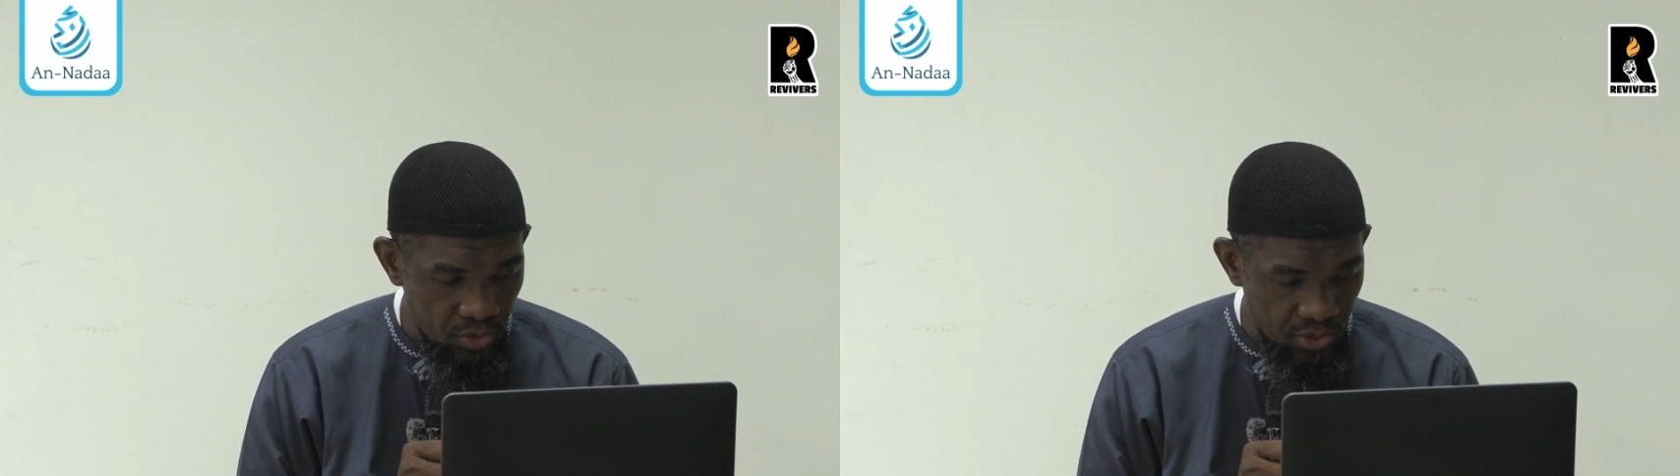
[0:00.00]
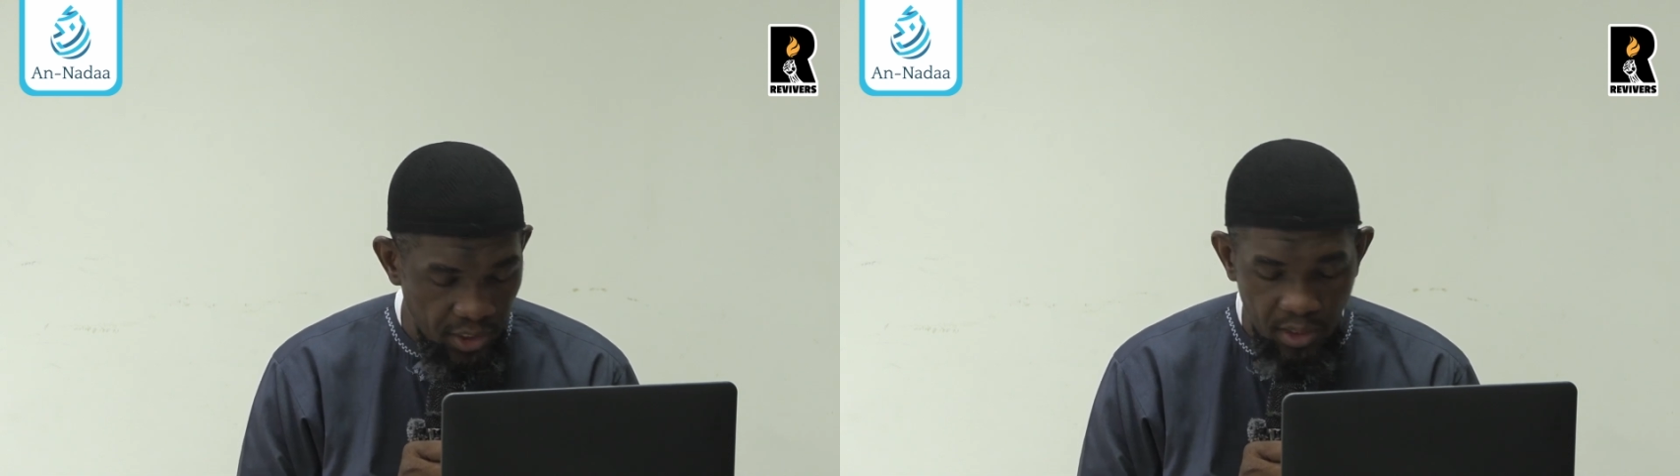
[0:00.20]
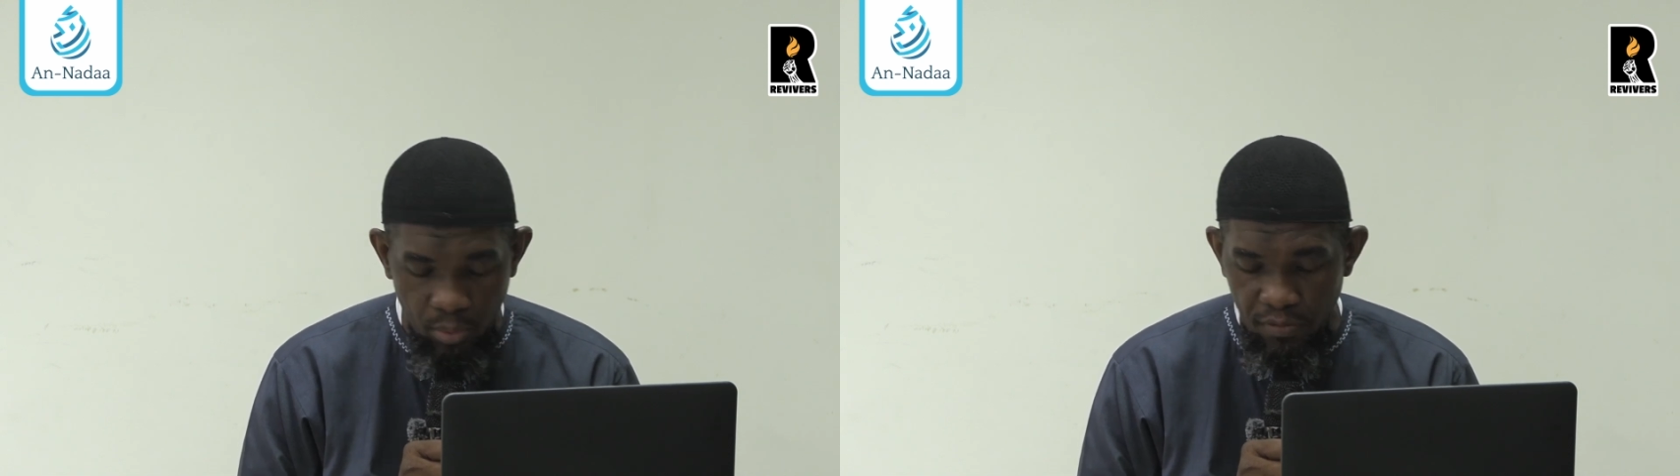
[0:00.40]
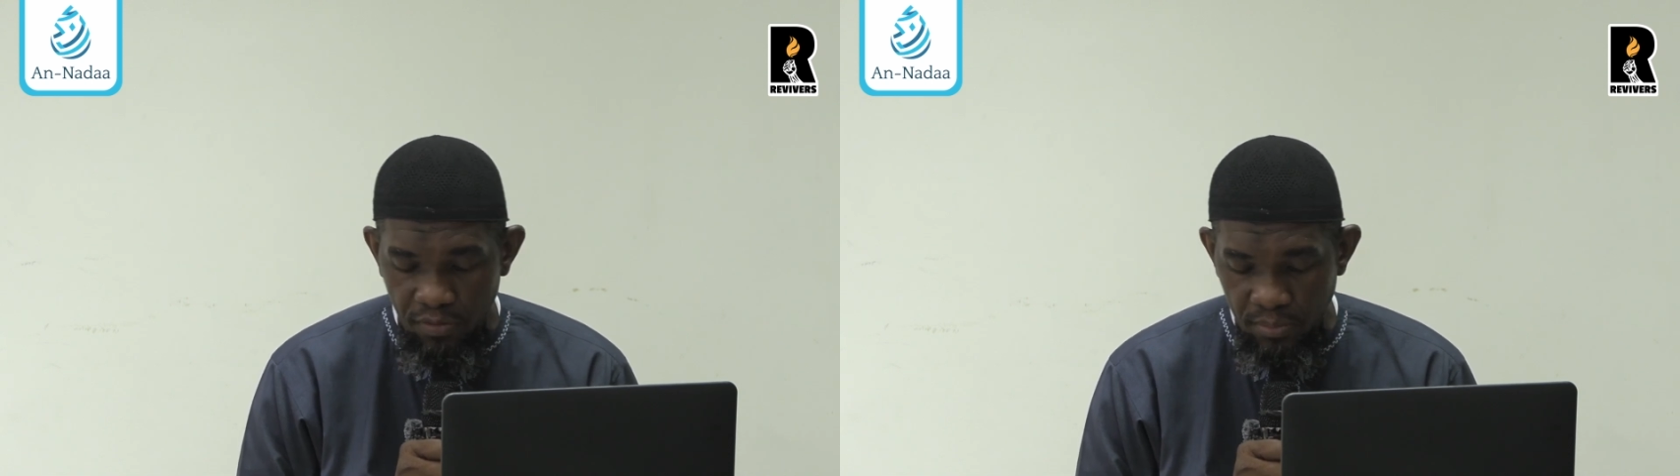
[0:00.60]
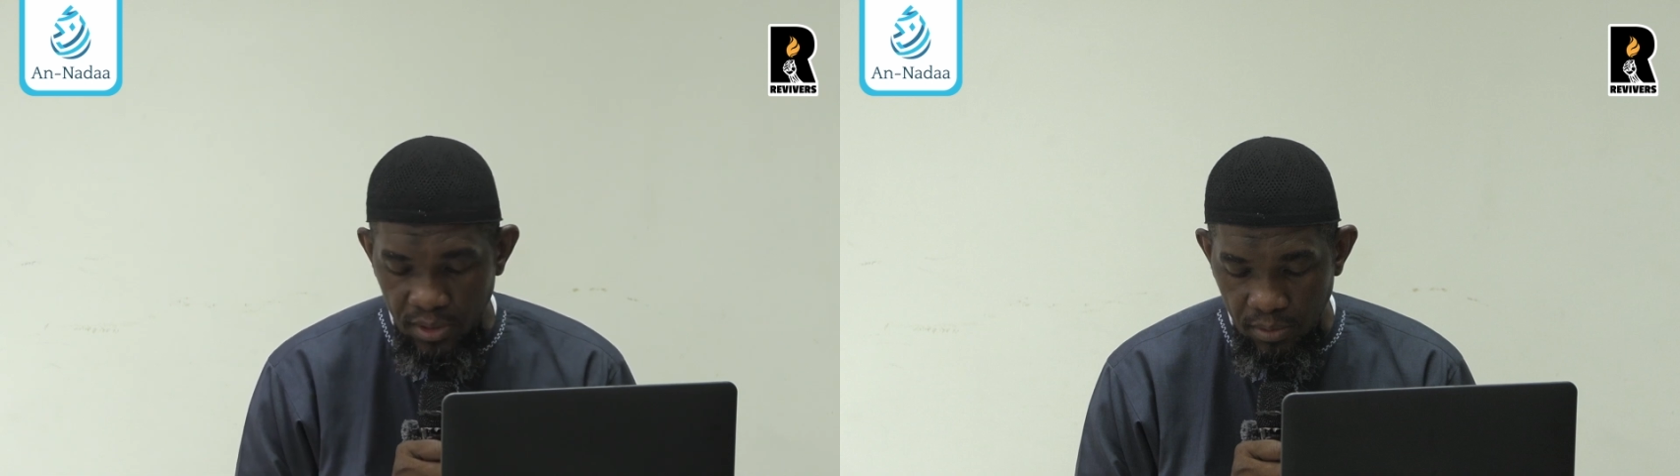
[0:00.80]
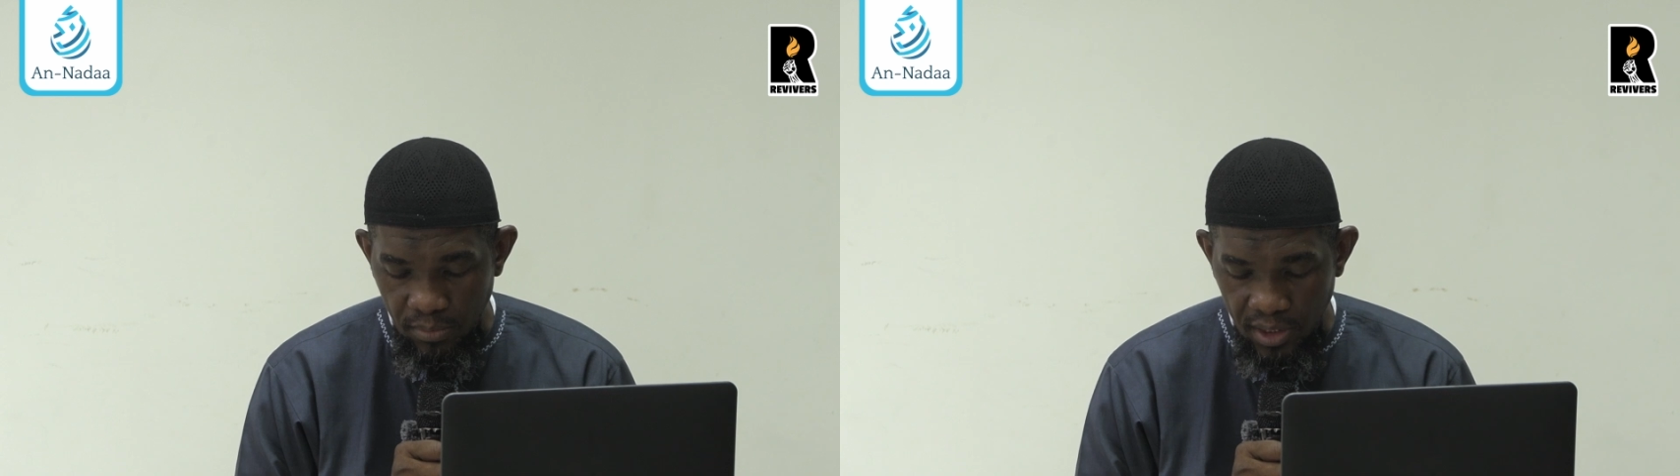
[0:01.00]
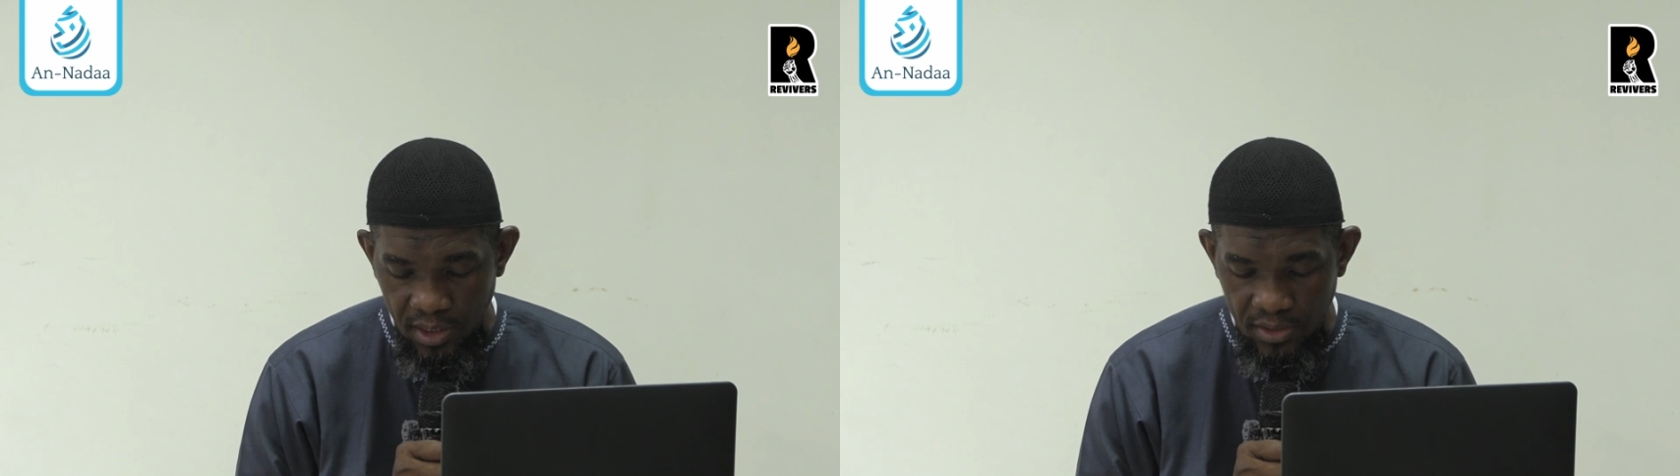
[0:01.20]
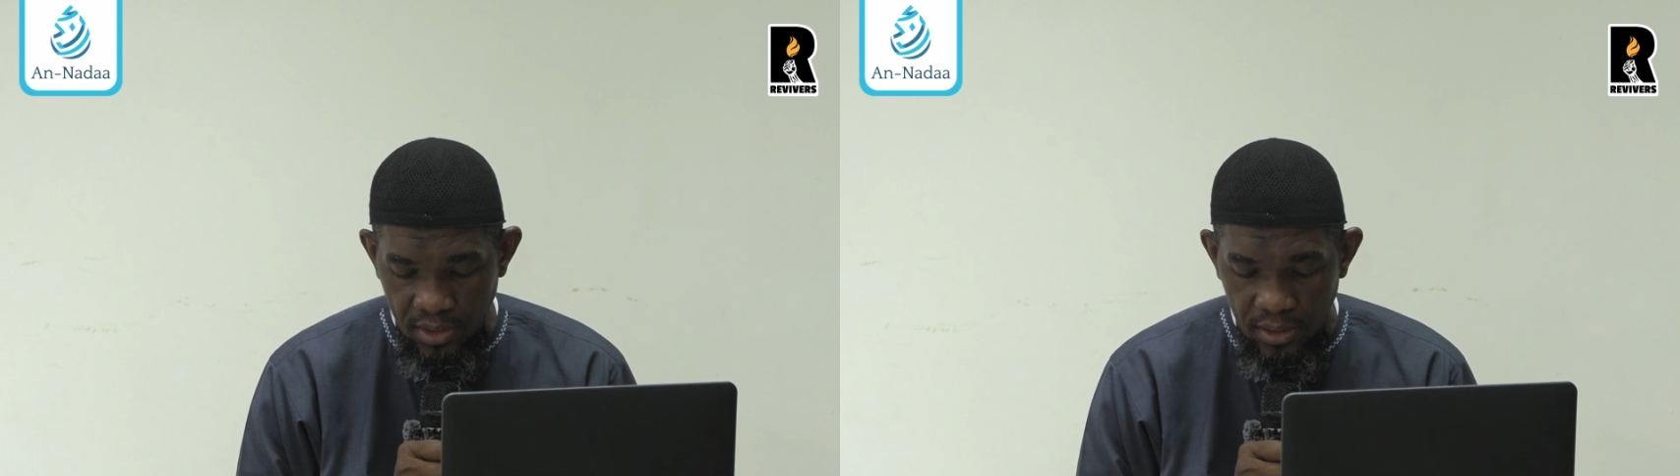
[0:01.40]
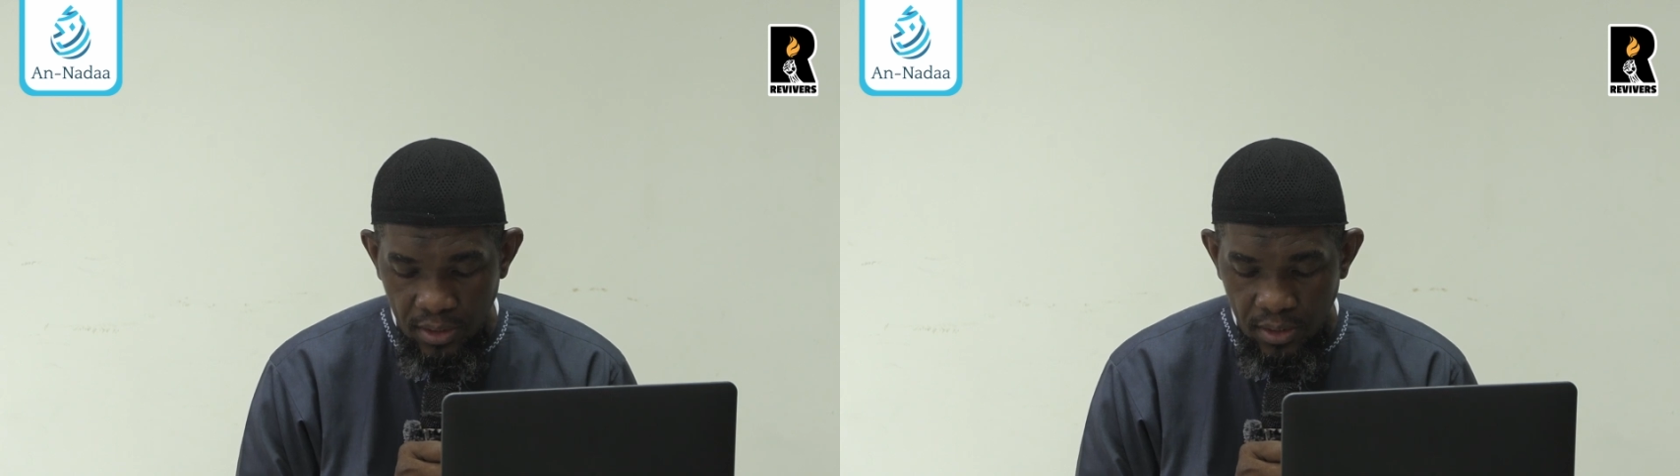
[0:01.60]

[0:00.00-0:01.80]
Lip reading: staying away from the ma'asi.